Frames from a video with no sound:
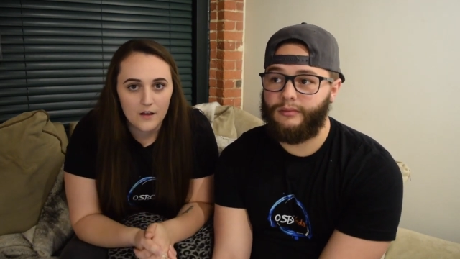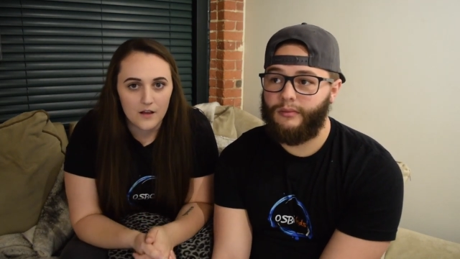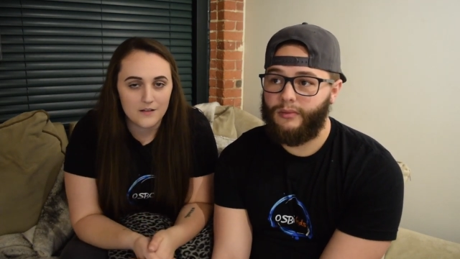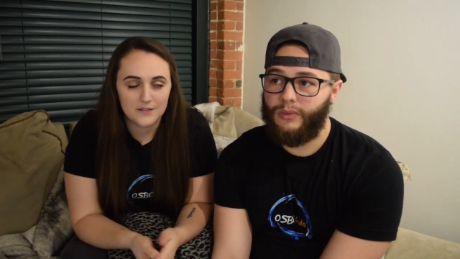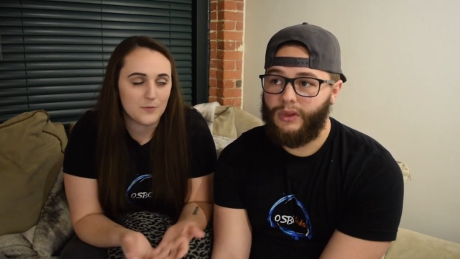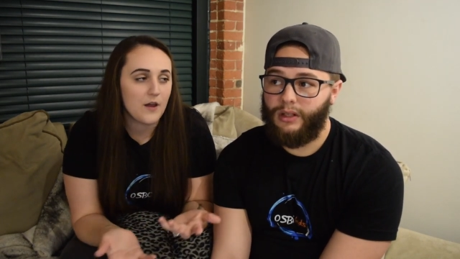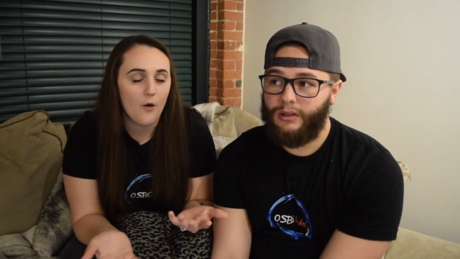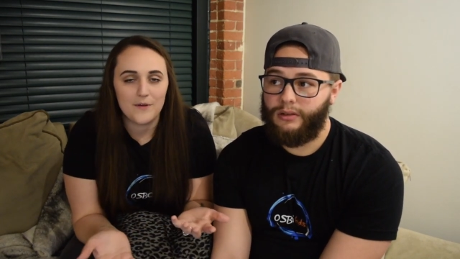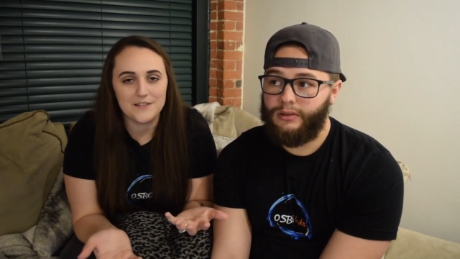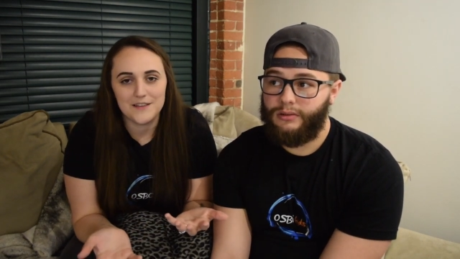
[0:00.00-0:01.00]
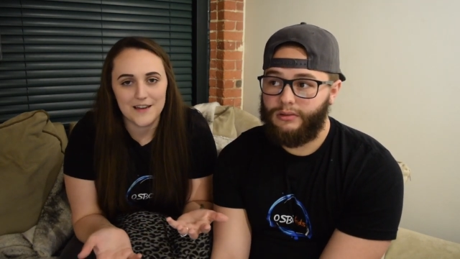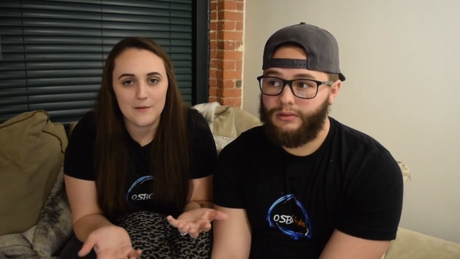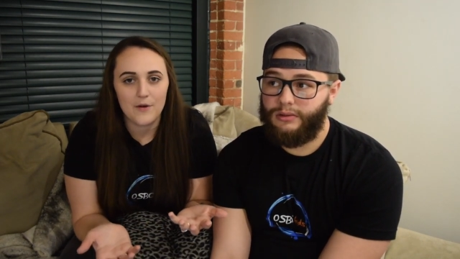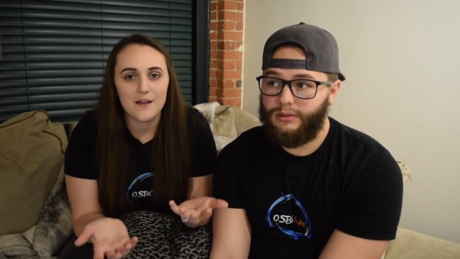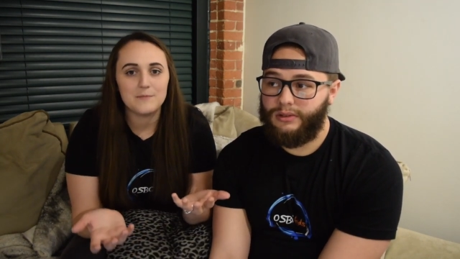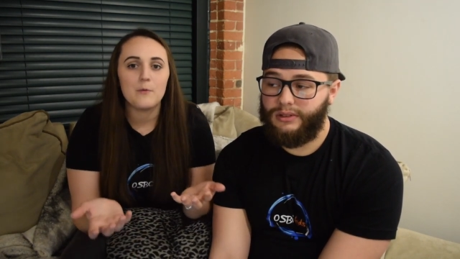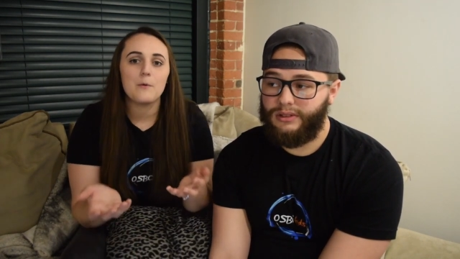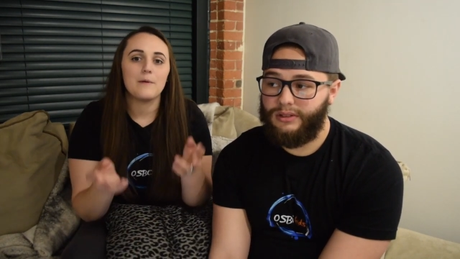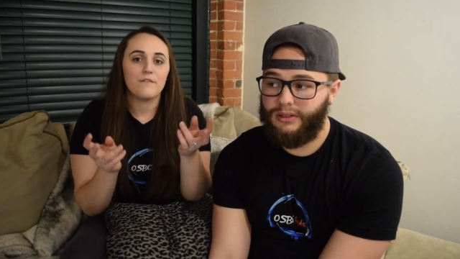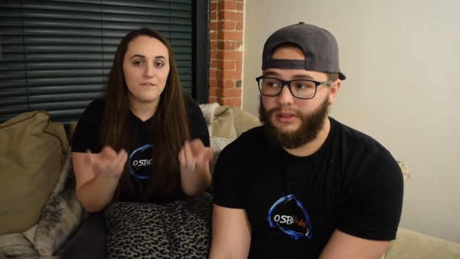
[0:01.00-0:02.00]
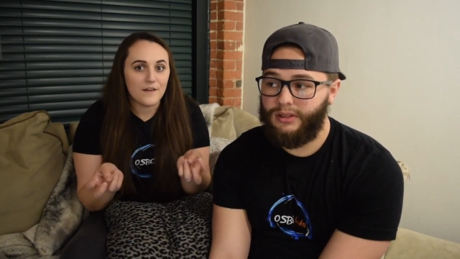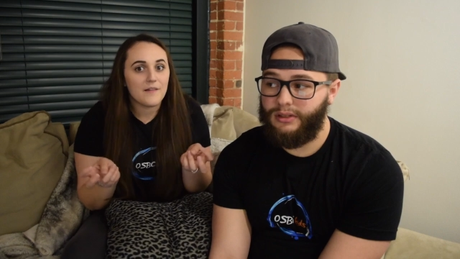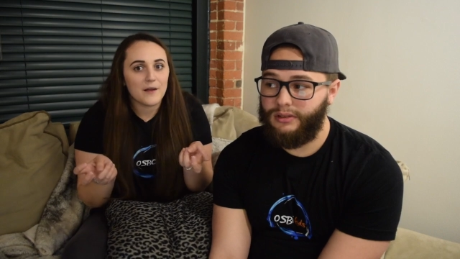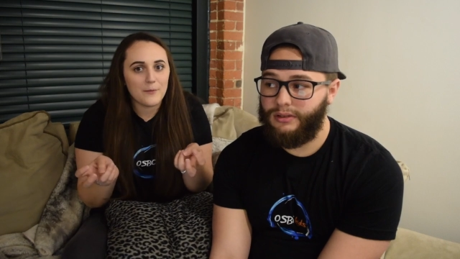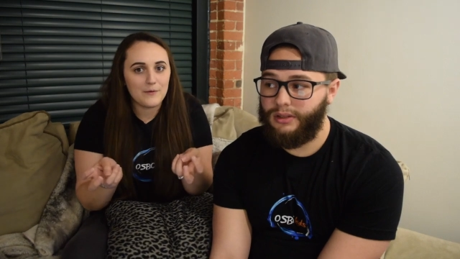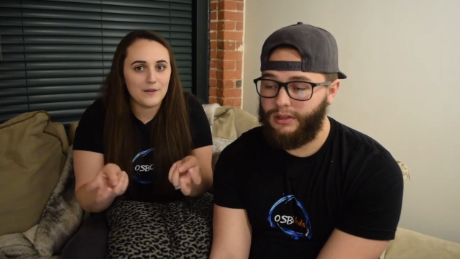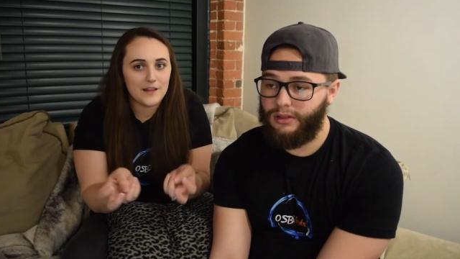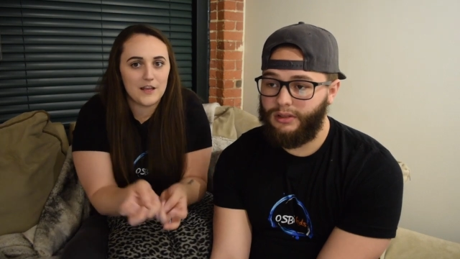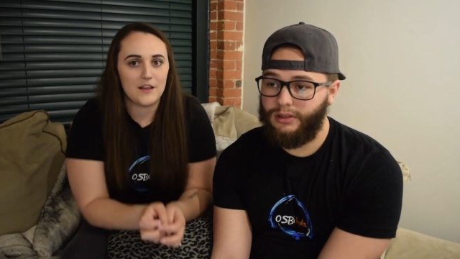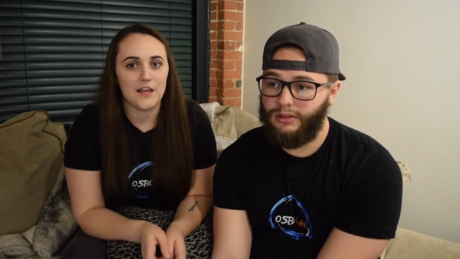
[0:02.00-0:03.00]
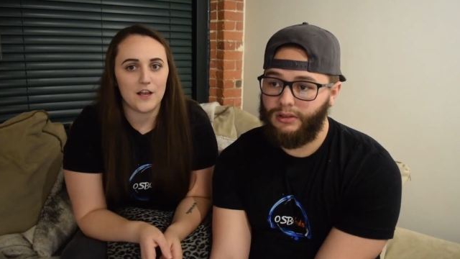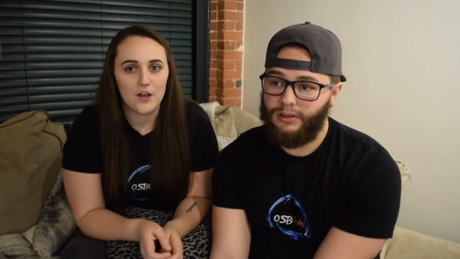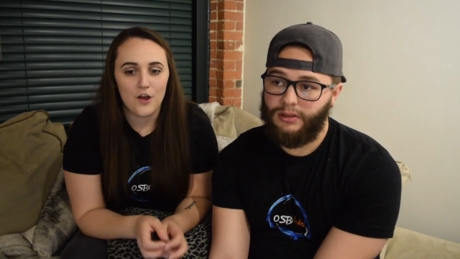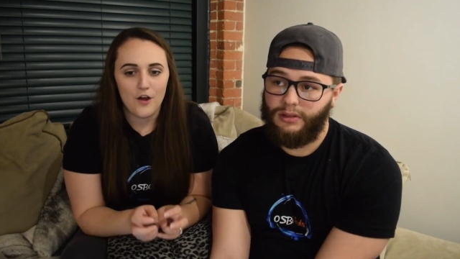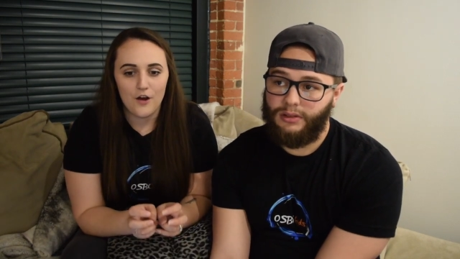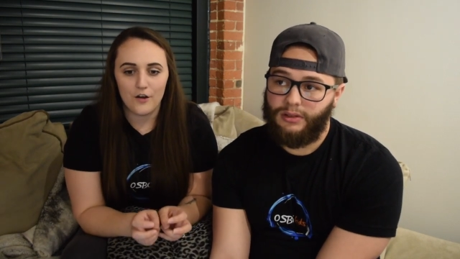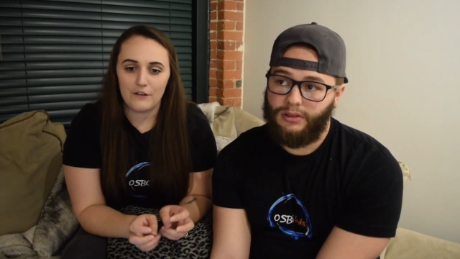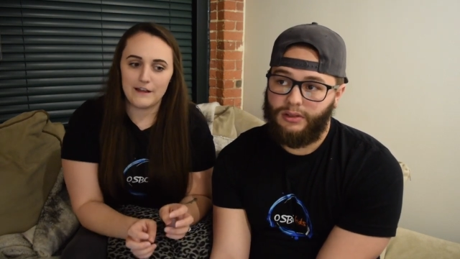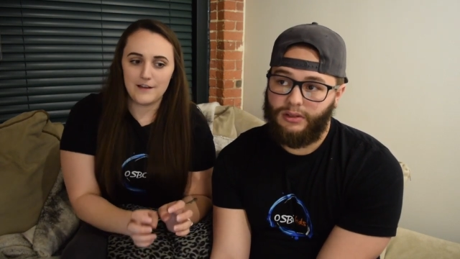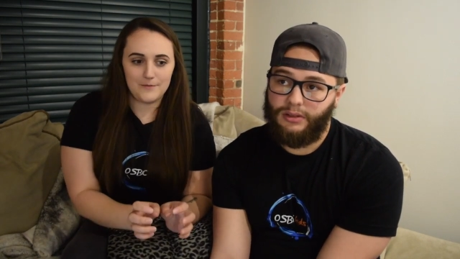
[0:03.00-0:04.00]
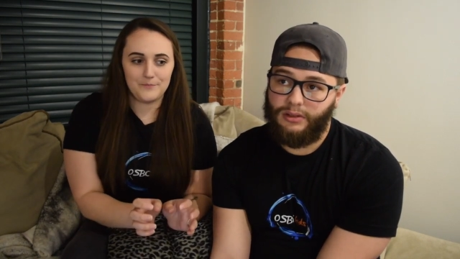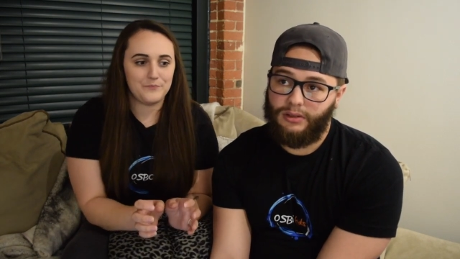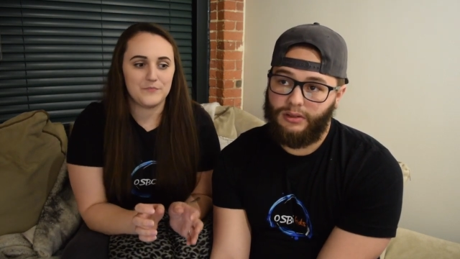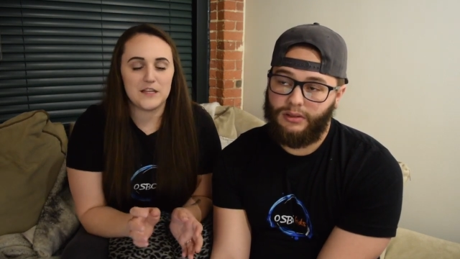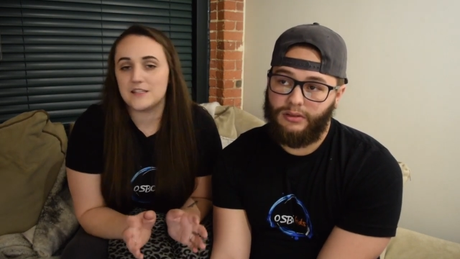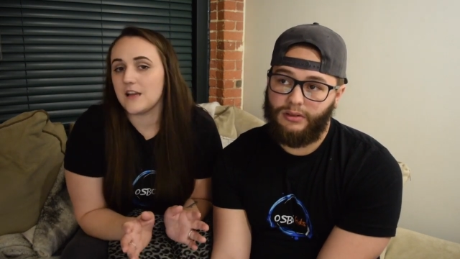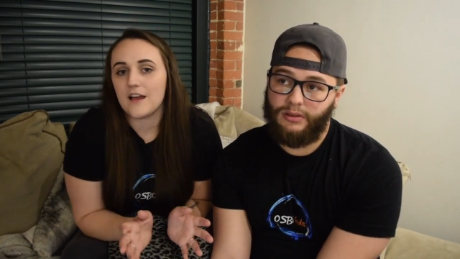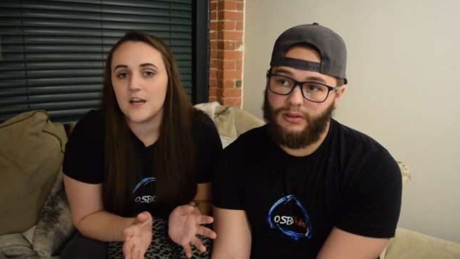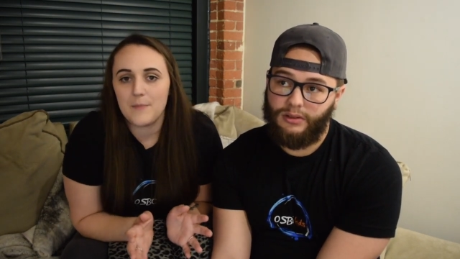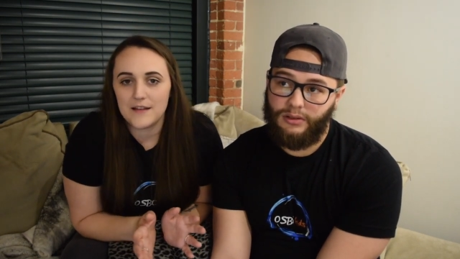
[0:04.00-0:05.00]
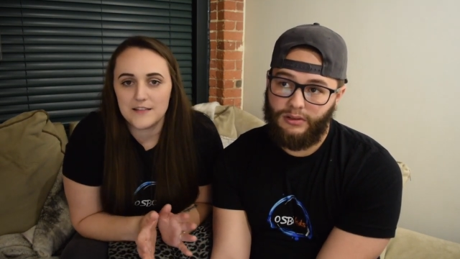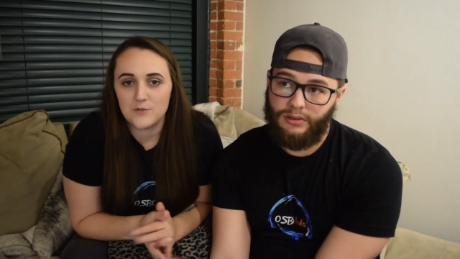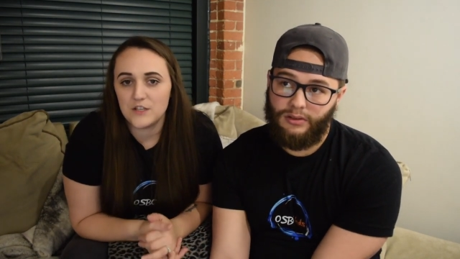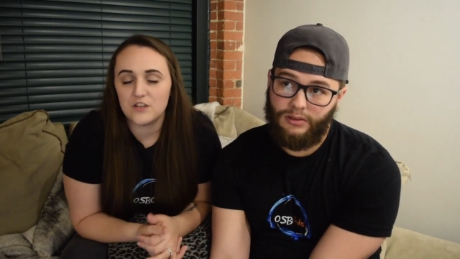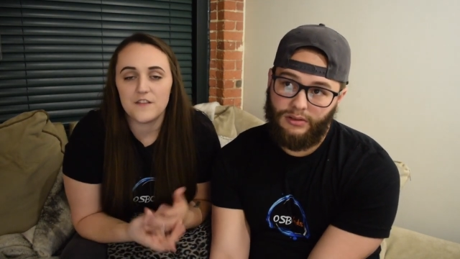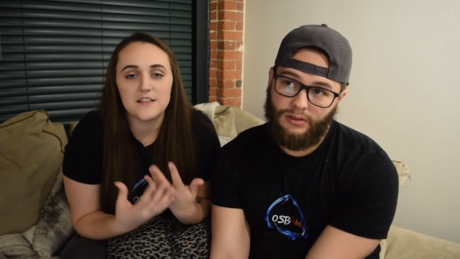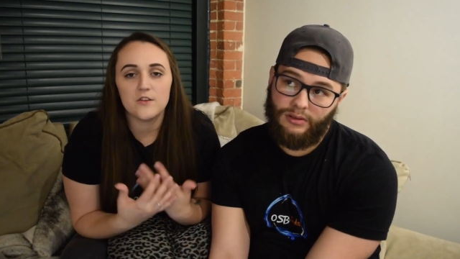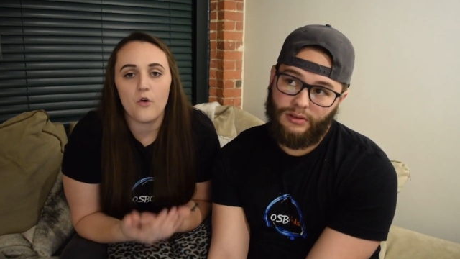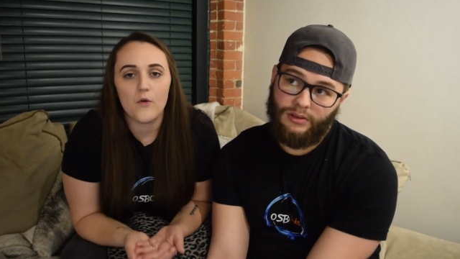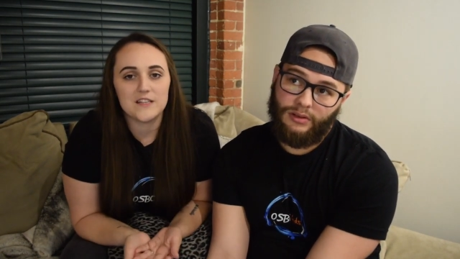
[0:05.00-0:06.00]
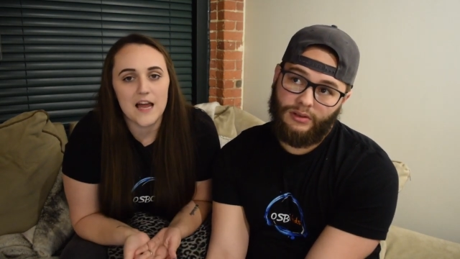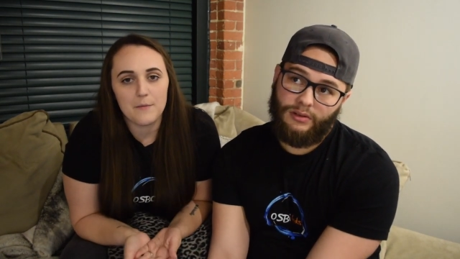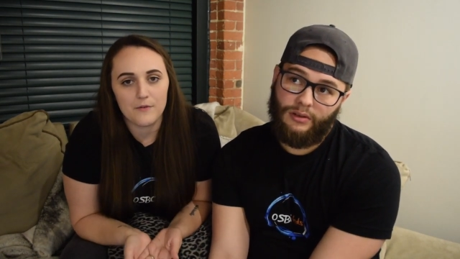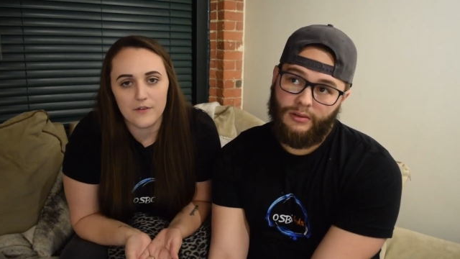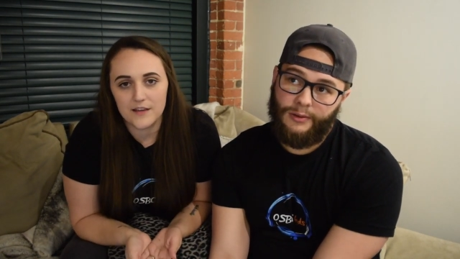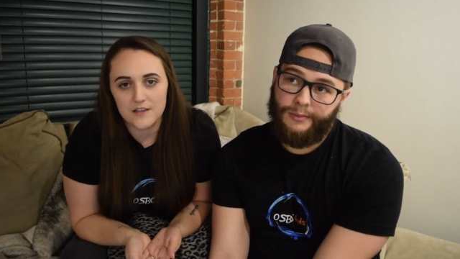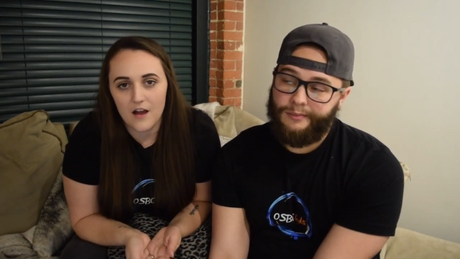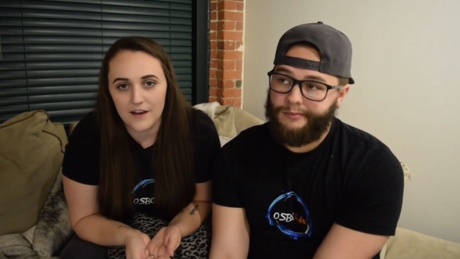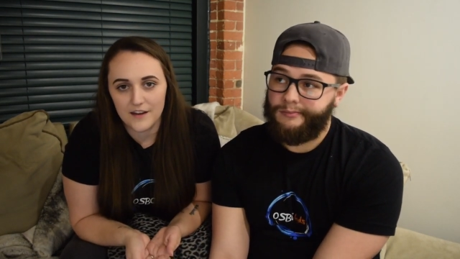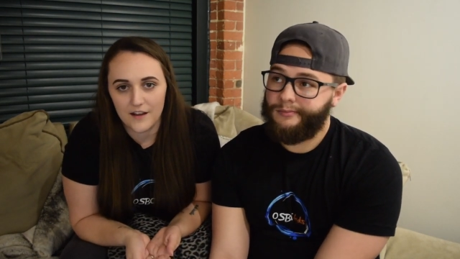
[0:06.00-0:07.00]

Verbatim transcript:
Speaker 1: because we always need him, right? But when we feel like we really like are like stuck in a bad situation, if that's the only time we're really talking to